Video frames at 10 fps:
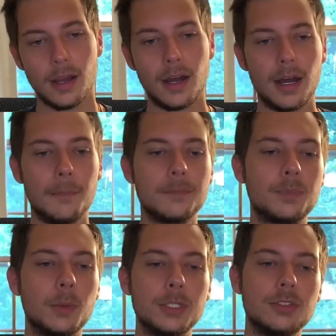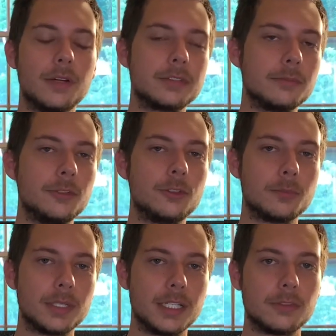But we do have some future
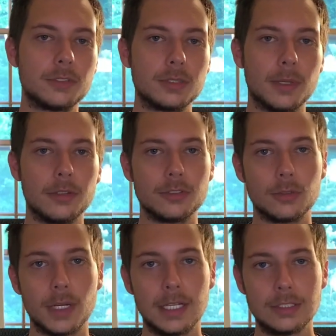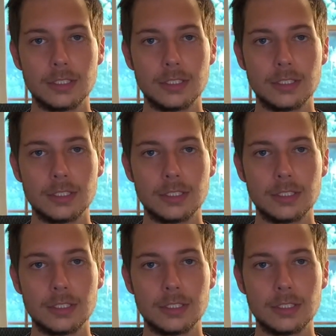plans for some others already.